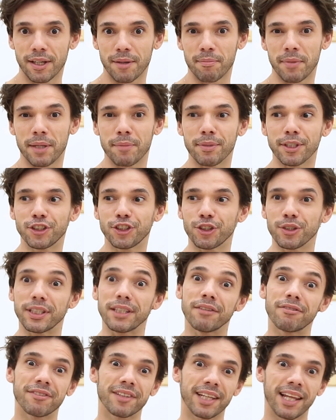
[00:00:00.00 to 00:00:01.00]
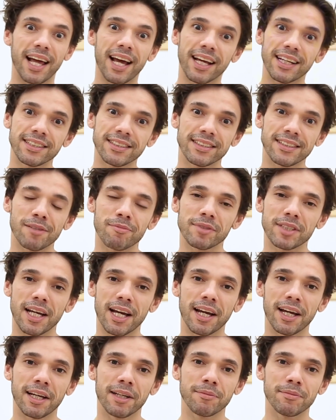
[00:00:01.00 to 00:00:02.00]
maybe to give class
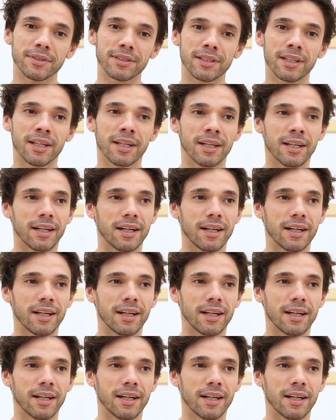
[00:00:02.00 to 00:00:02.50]
sometimes.